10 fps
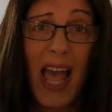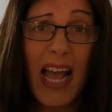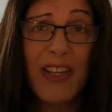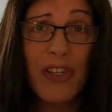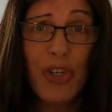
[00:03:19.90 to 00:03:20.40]

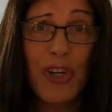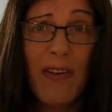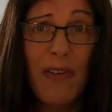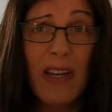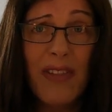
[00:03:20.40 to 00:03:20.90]
As a
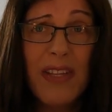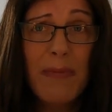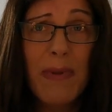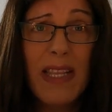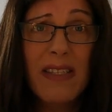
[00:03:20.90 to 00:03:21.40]
traveller,
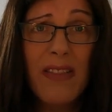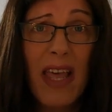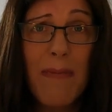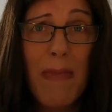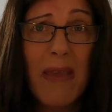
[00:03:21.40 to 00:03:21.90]
this means that
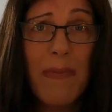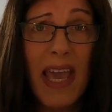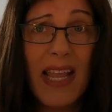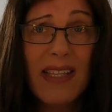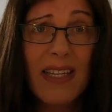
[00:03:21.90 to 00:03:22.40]
there may
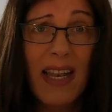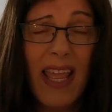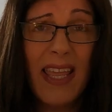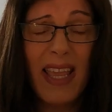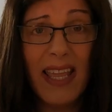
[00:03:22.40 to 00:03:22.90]
be a
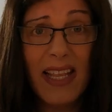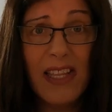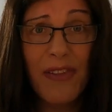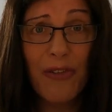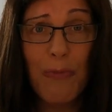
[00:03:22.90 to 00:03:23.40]
delay in
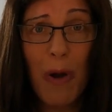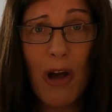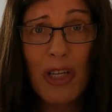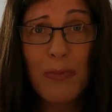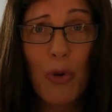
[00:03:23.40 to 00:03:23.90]
getting through
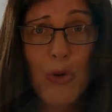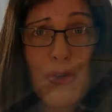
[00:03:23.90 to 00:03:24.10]
passport